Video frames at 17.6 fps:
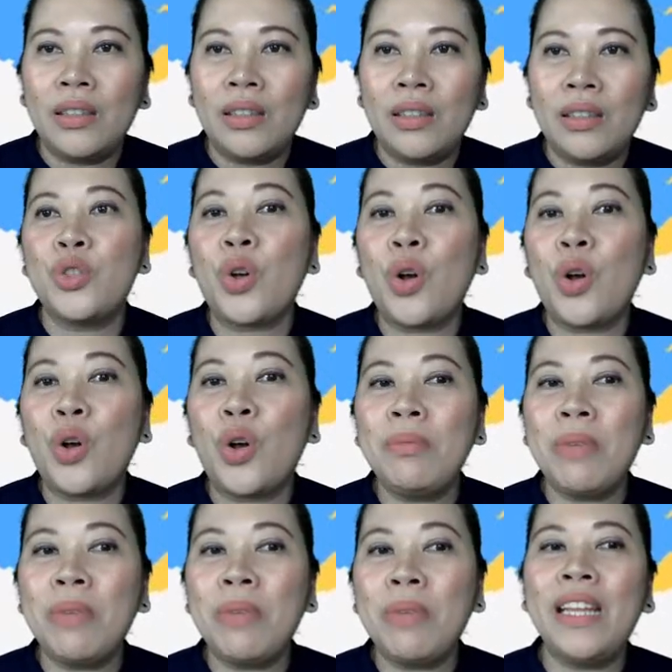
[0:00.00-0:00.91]

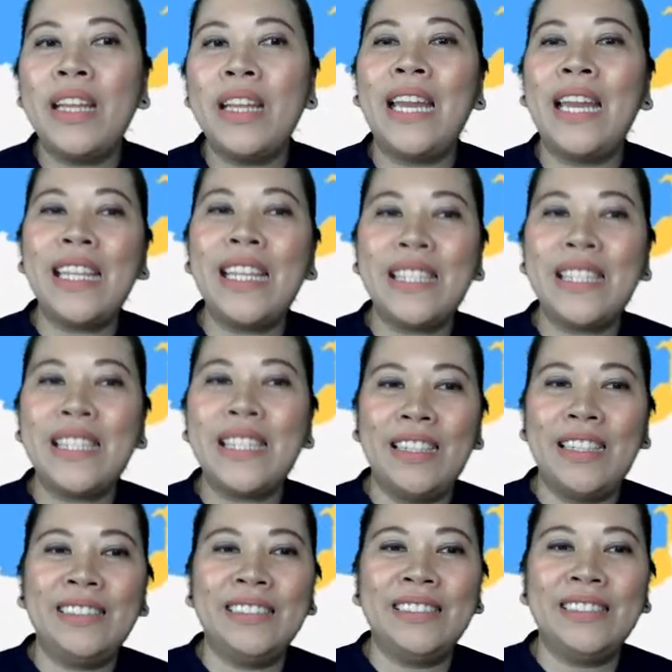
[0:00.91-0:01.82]
join me
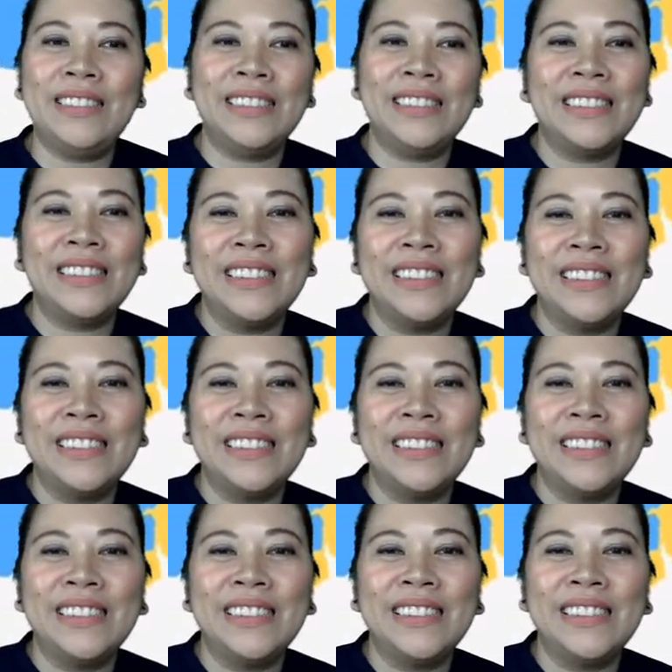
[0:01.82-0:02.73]
later
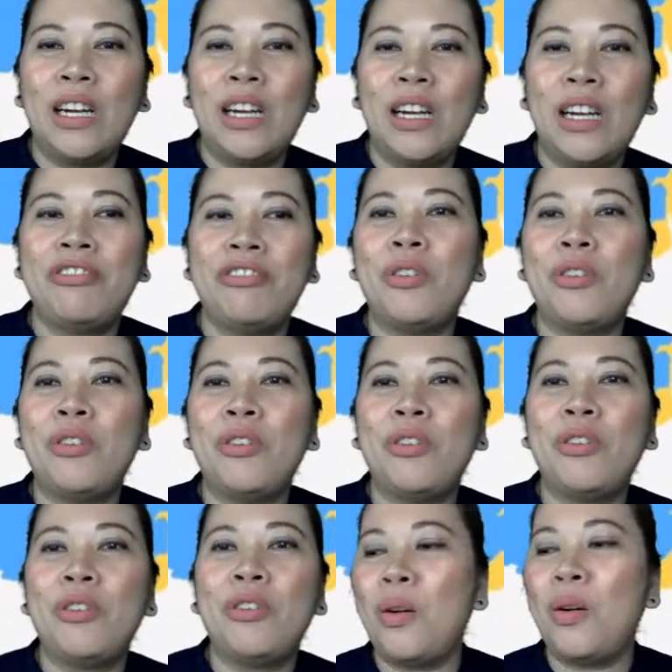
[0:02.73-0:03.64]
for
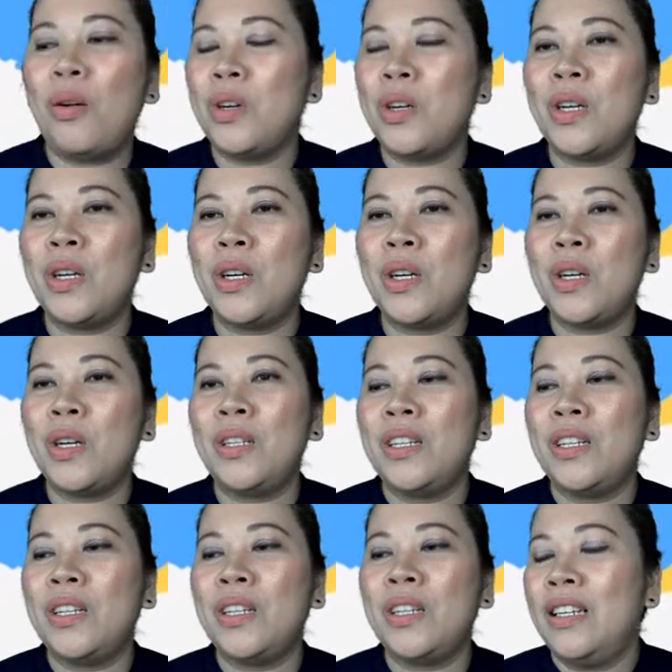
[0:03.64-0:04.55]
our
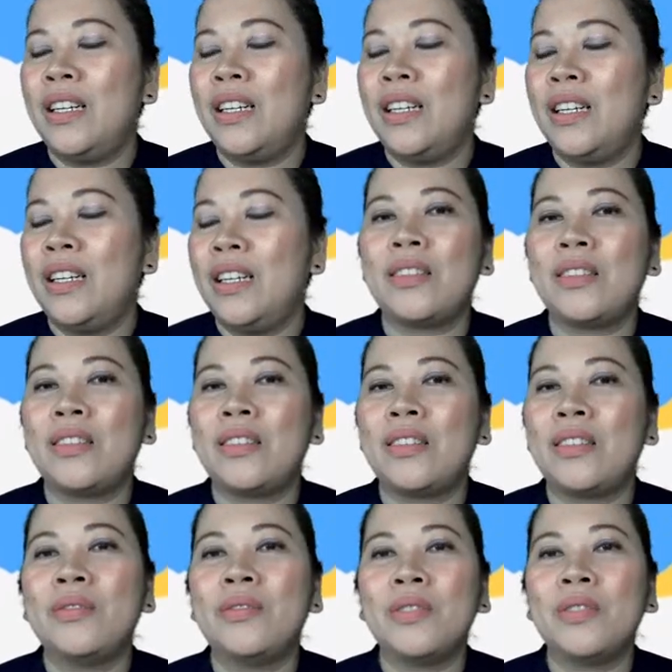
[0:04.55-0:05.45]
uh,
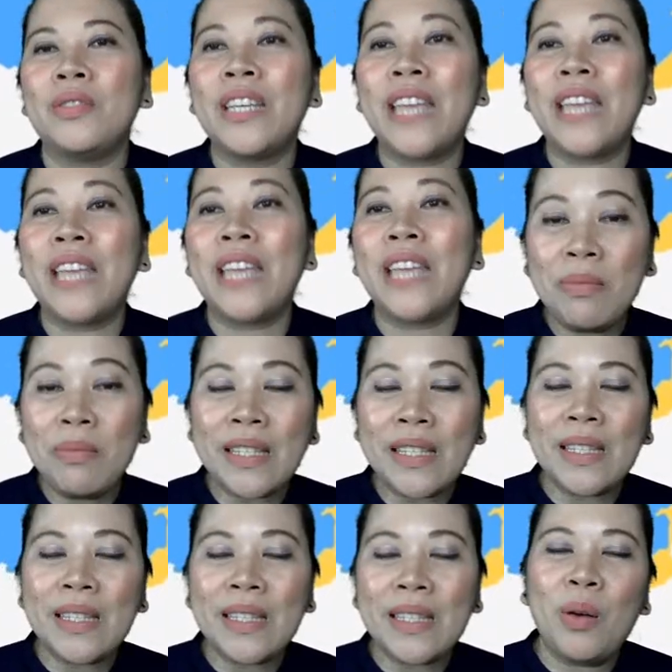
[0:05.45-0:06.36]

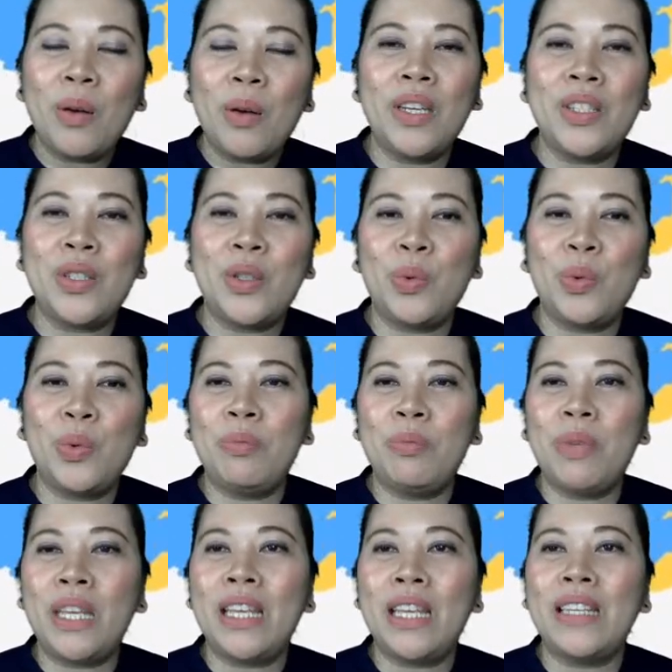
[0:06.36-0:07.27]
games, which will
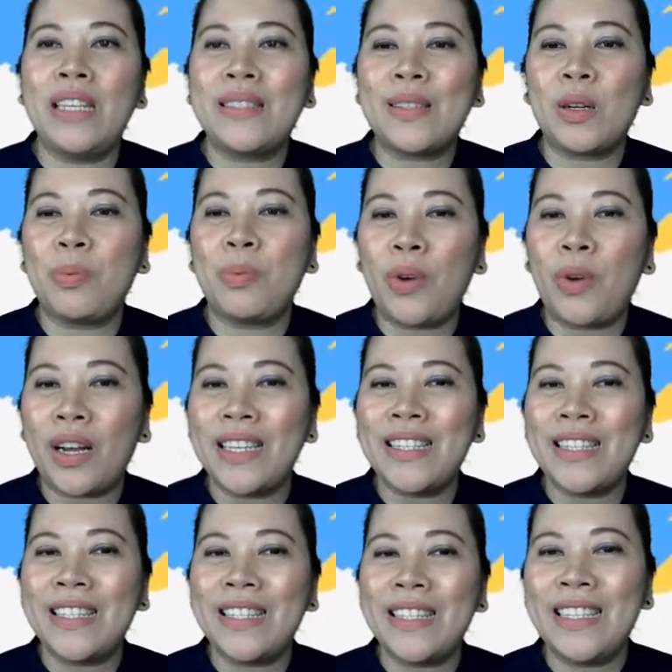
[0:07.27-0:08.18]
be
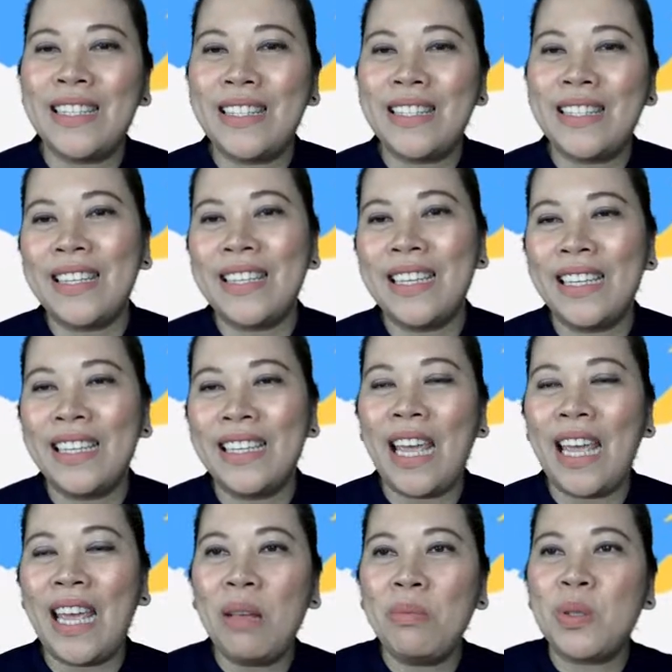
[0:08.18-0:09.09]
surprises.
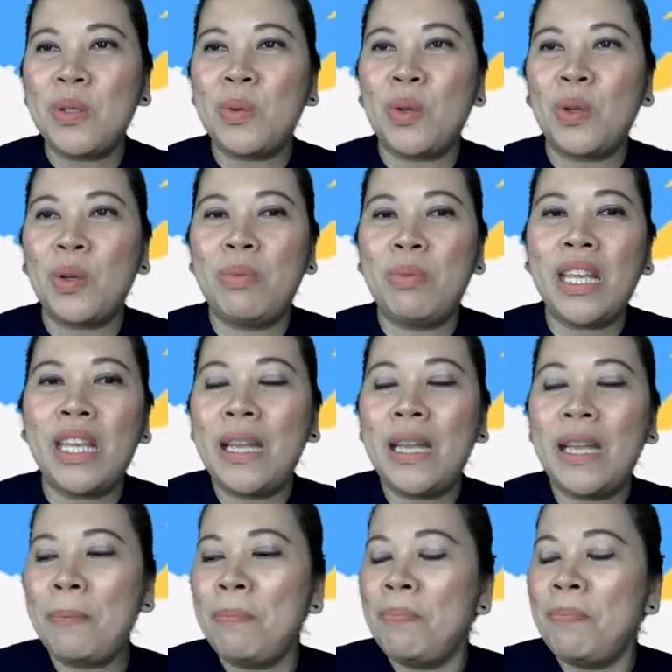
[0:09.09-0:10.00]
Games will
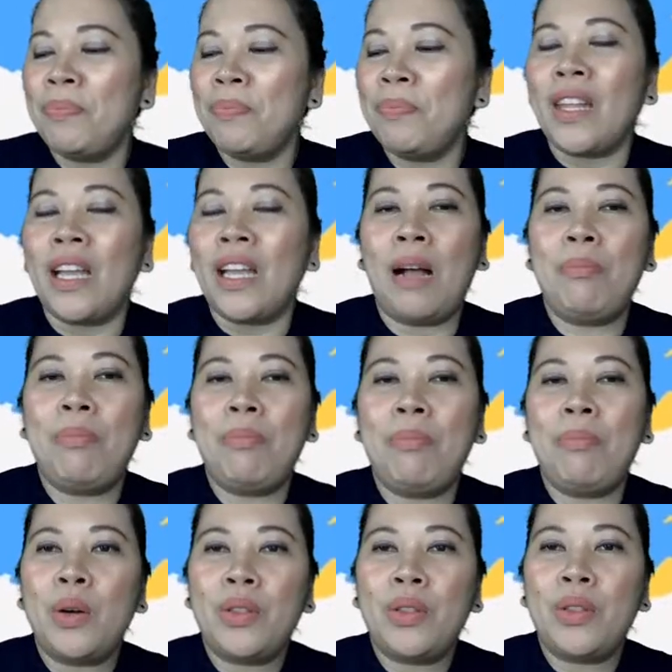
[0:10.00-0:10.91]
be
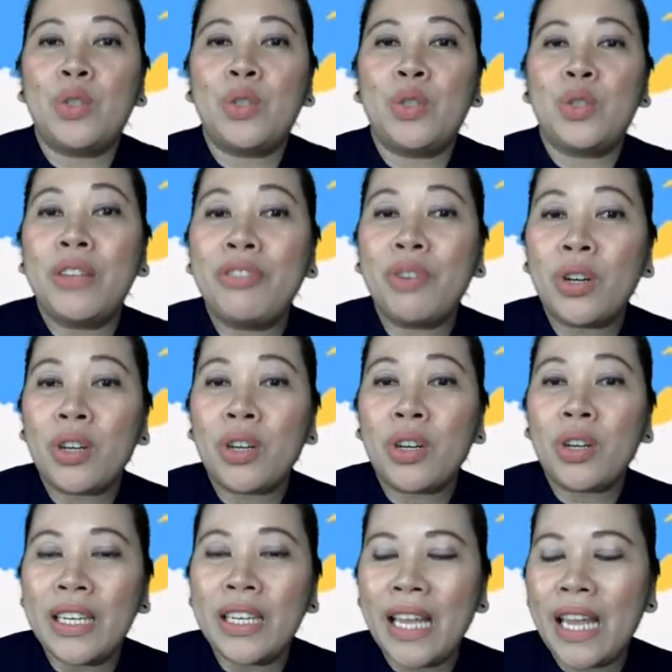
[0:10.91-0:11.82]
about the 24
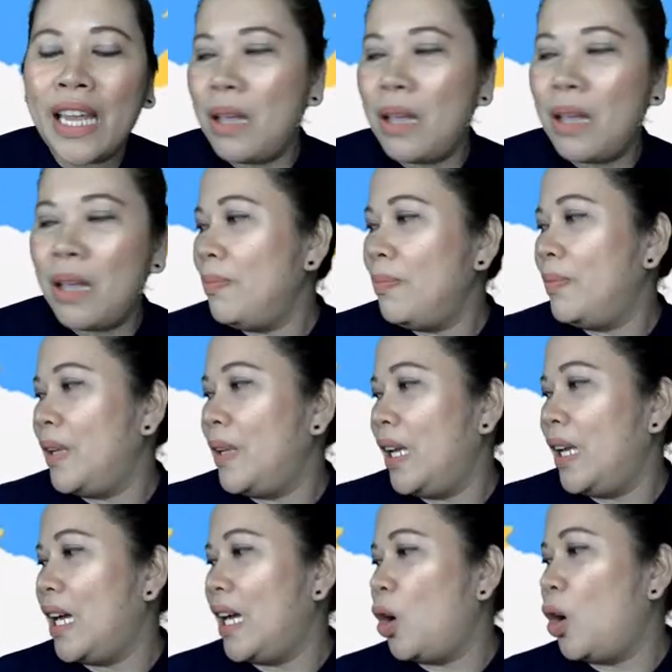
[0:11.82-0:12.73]
card game,
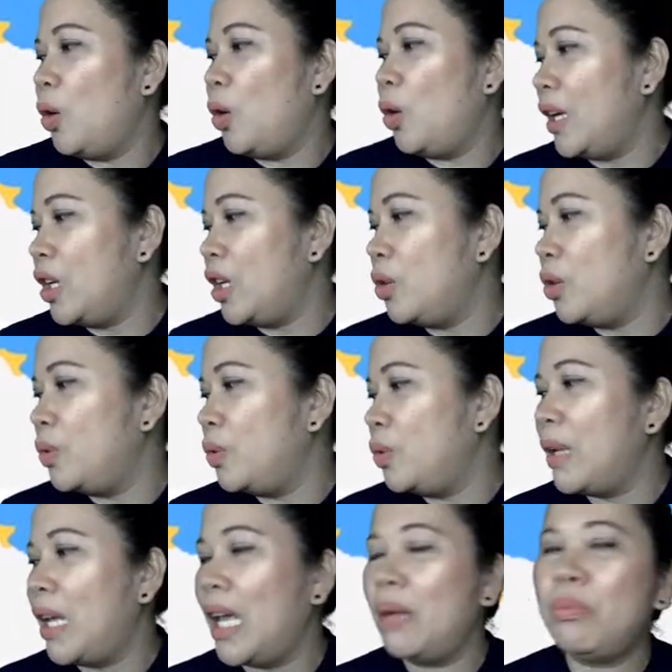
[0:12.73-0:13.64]
and I hope that you would
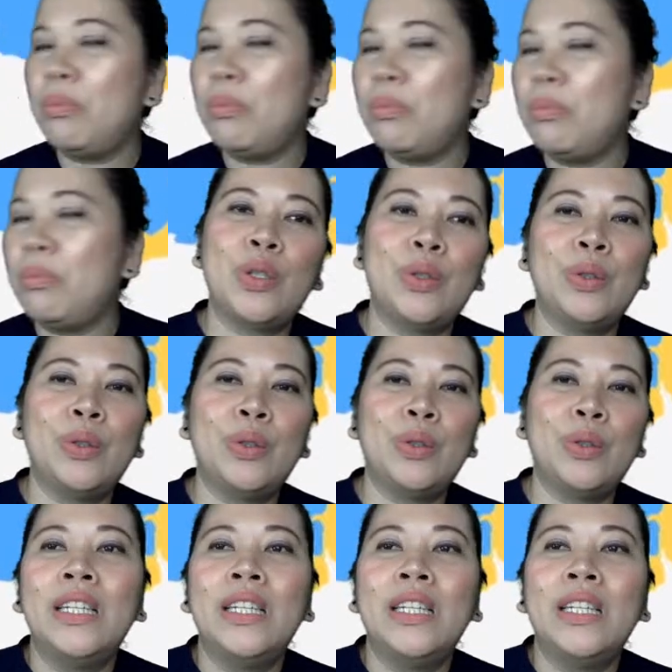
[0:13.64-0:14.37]
be able to